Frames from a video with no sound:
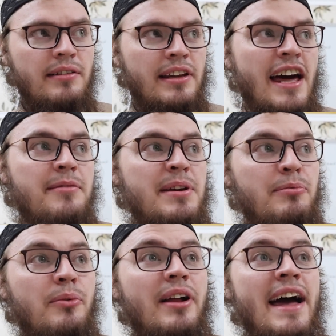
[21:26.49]
a lot of
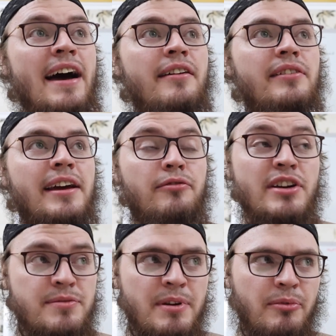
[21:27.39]
people will have, like
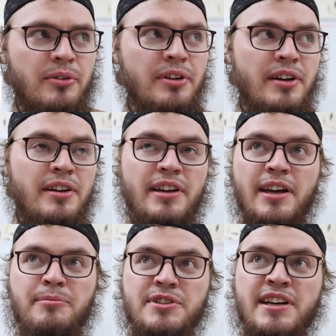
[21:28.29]
rich people
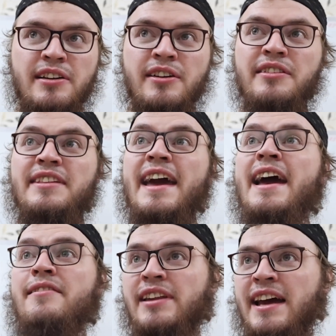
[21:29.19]
in particular, they
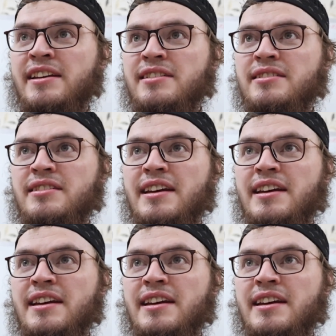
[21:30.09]
have land,